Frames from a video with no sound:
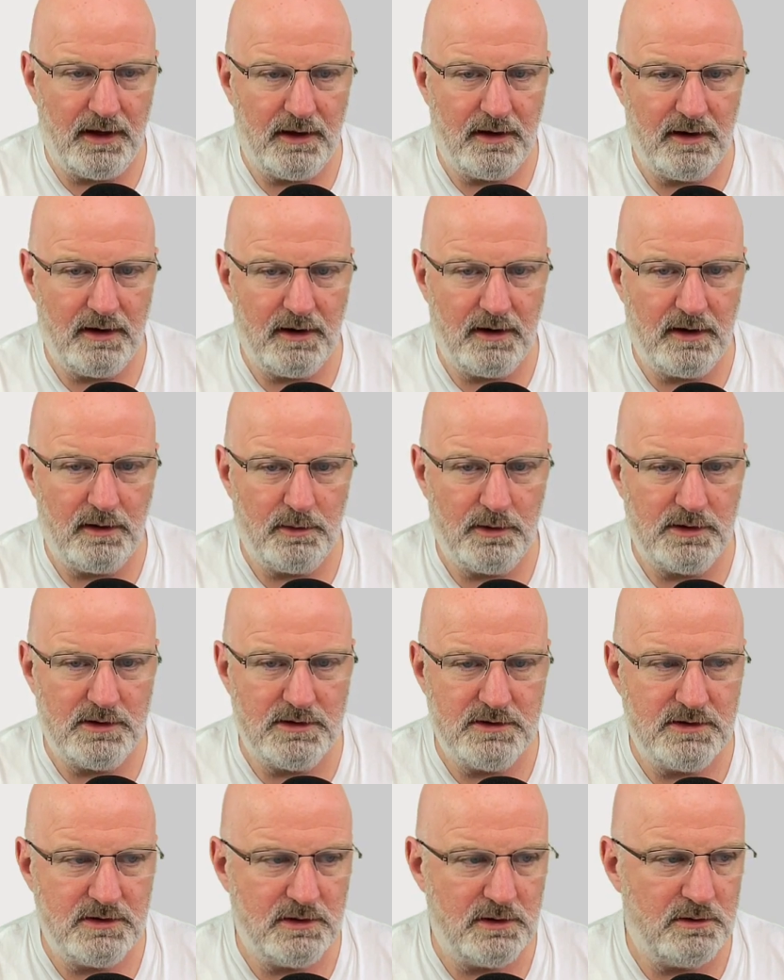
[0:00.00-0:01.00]
and I want you
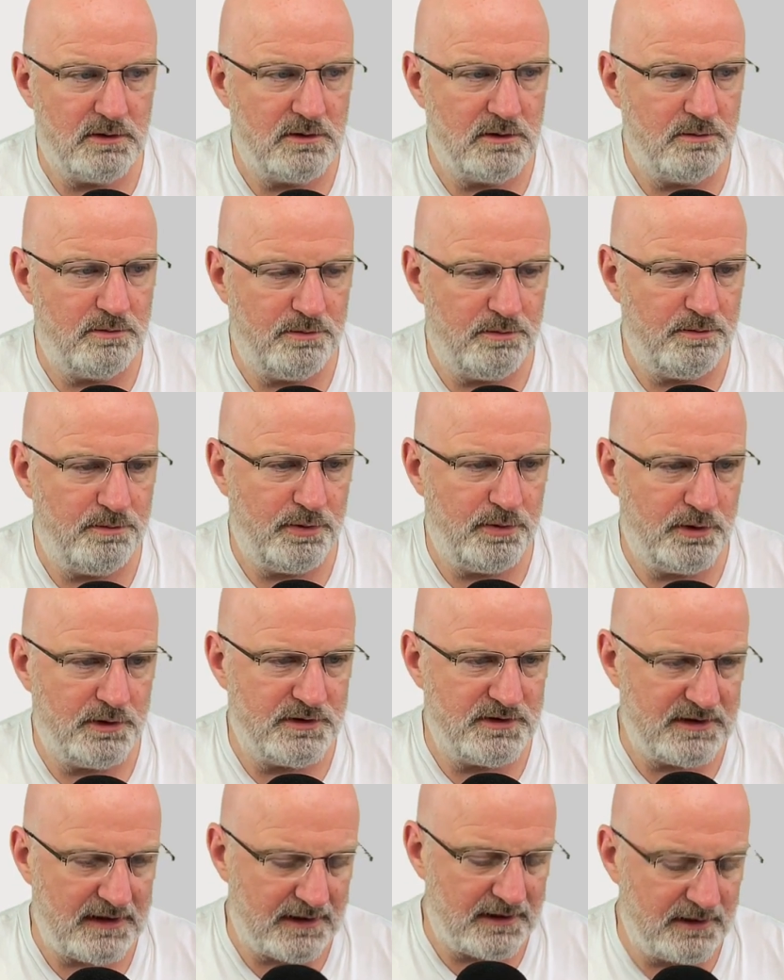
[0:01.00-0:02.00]
to put a
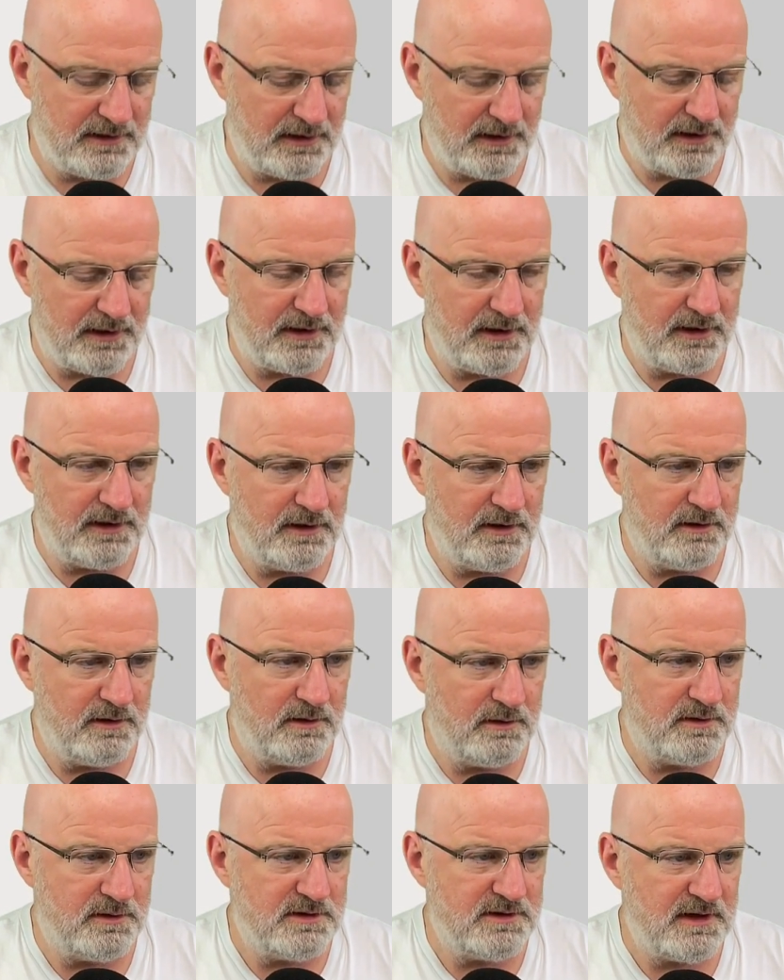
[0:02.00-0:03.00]
second line in and do
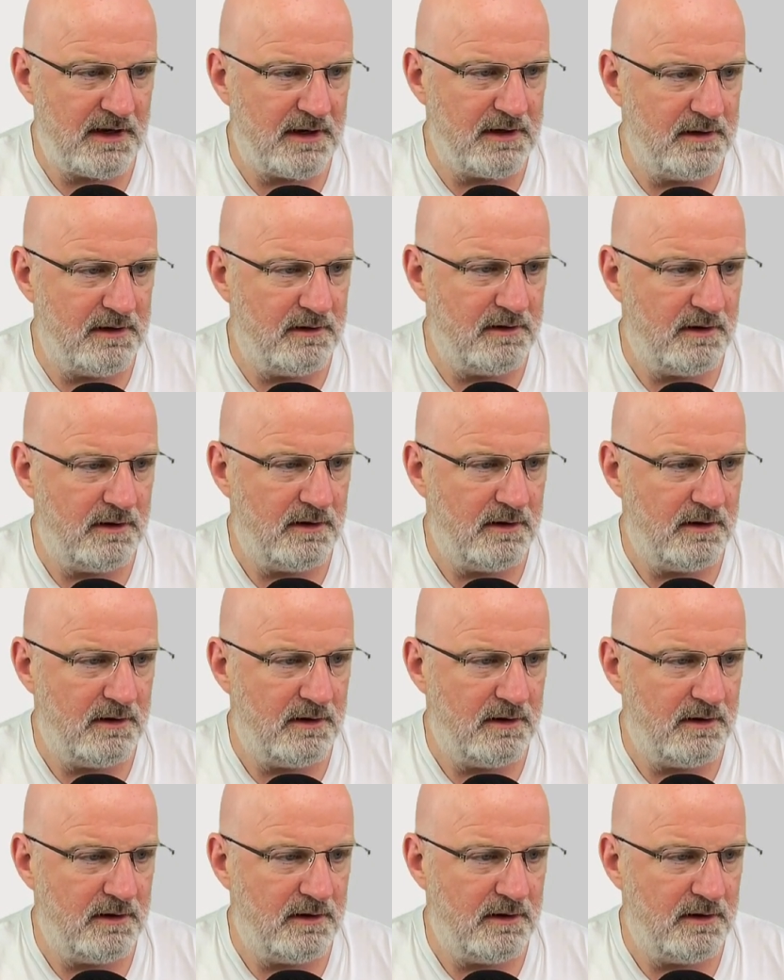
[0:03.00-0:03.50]
send.